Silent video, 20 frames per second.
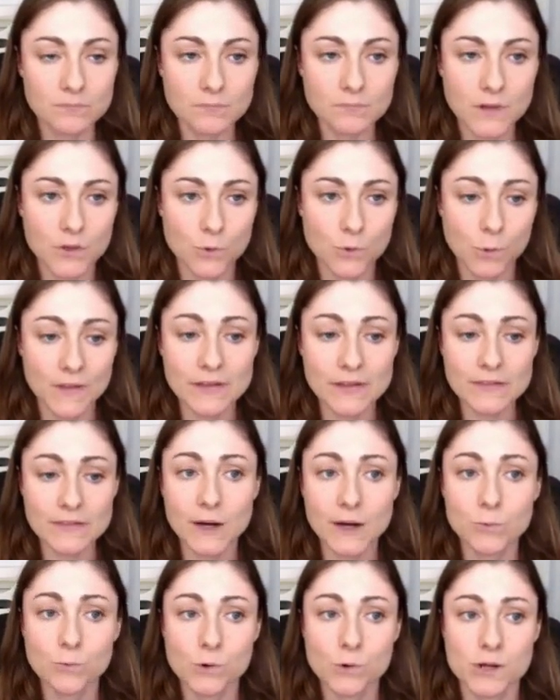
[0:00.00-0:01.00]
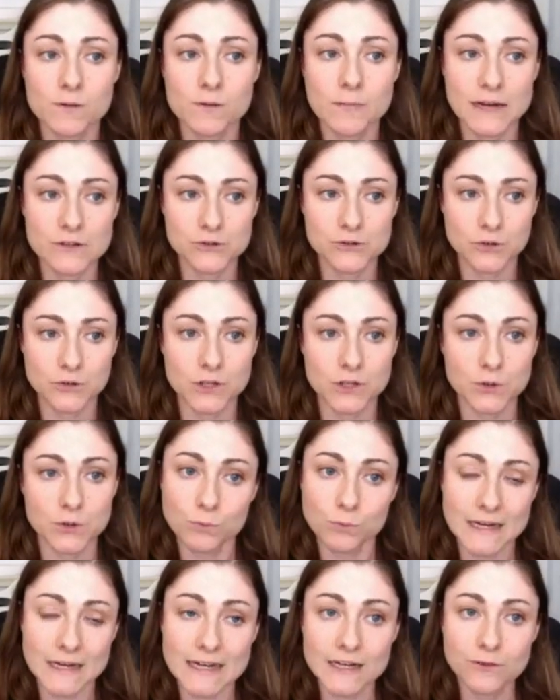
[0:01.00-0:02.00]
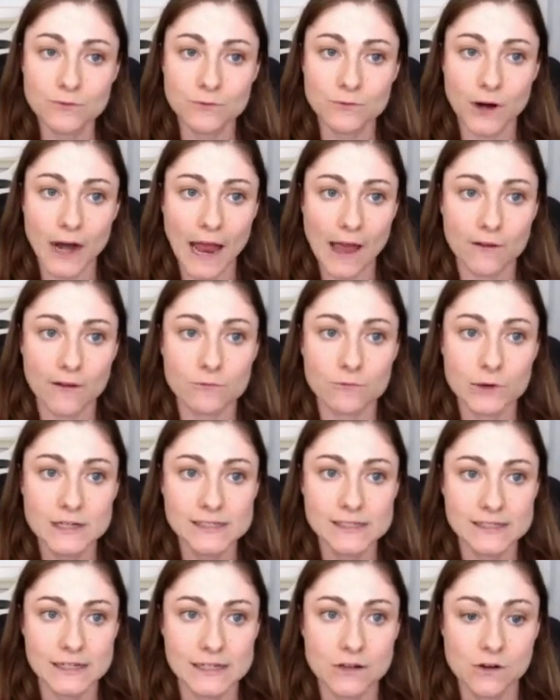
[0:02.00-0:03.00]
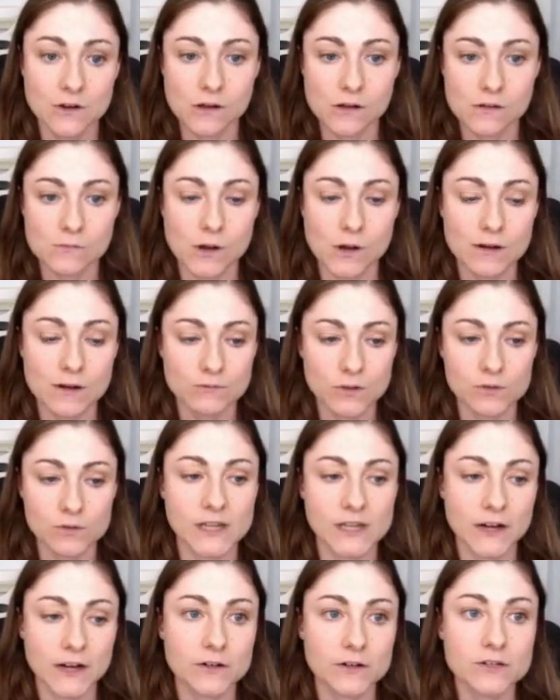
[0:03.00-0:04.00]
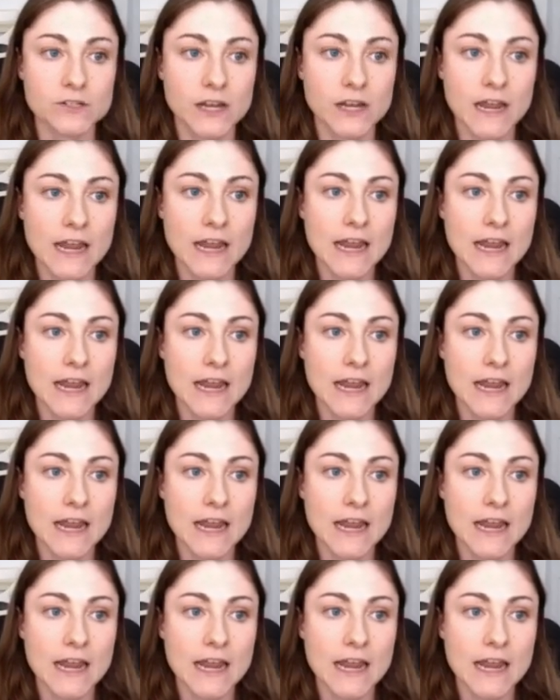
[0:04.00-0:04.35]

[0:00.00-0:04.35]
The one thing that I would make sure that you read for every single one of those centers